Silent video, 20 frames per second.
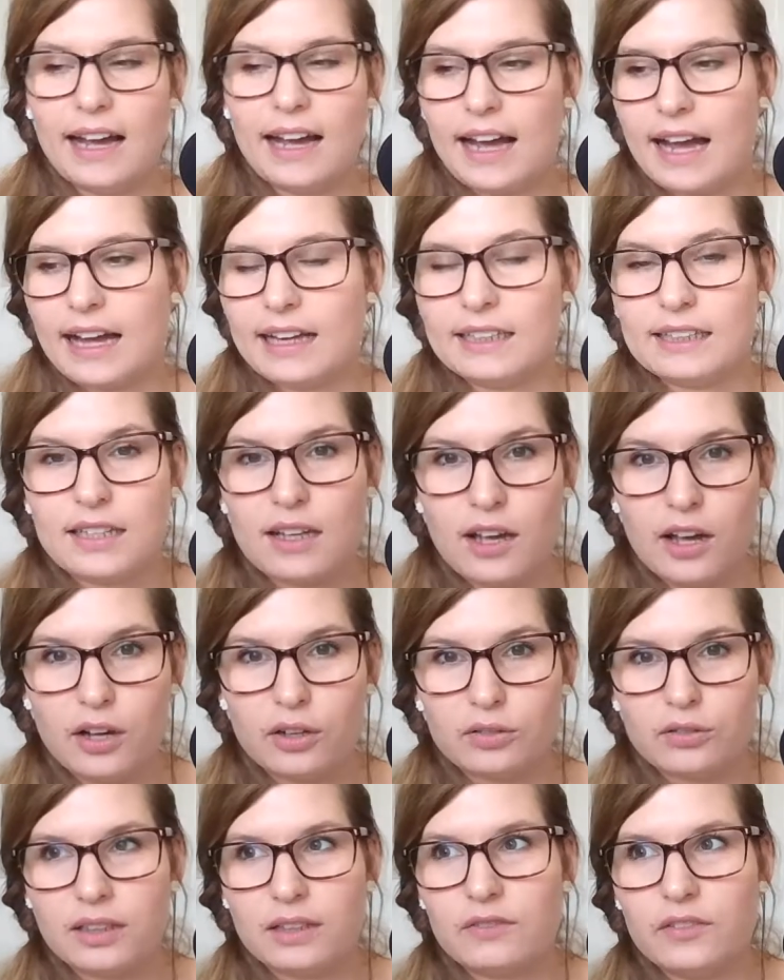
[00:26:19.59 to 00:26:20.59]
at
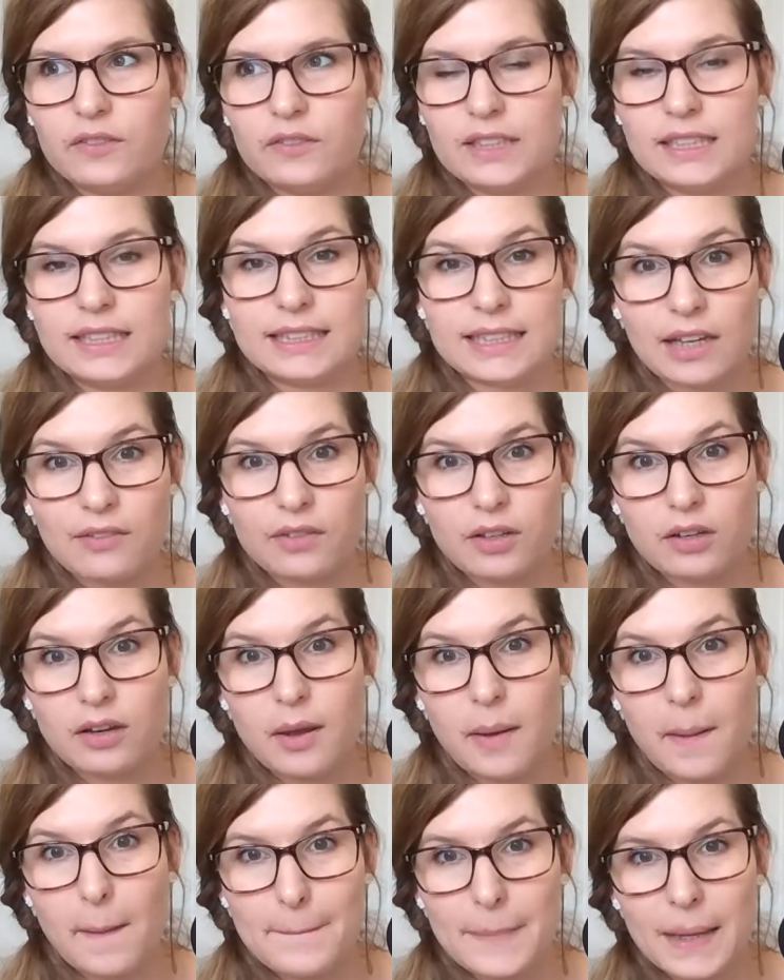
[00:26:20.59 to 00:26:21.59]

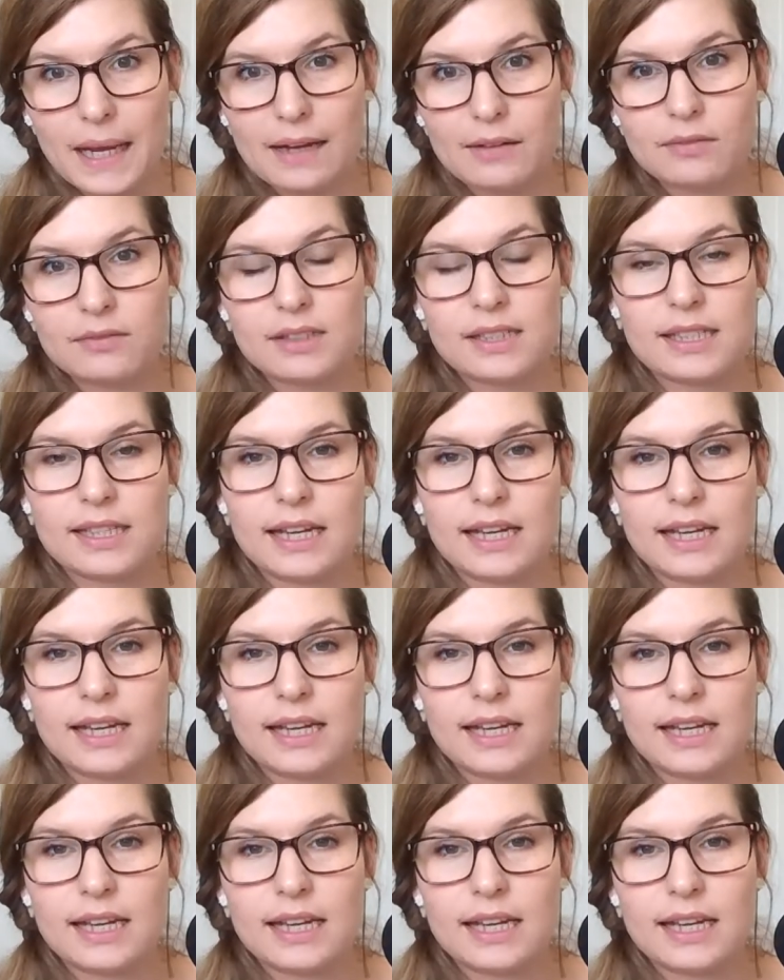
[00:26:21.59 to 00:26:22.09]
£157.